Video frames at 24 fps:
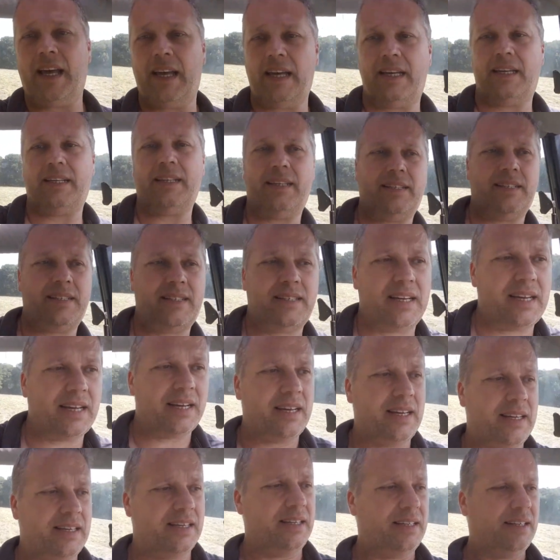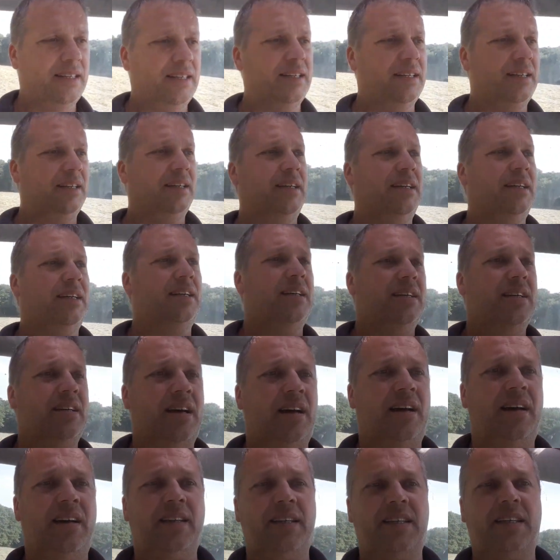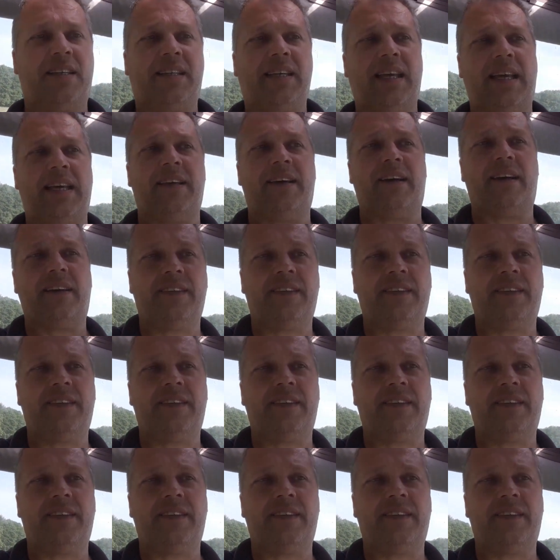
And uh, as I say,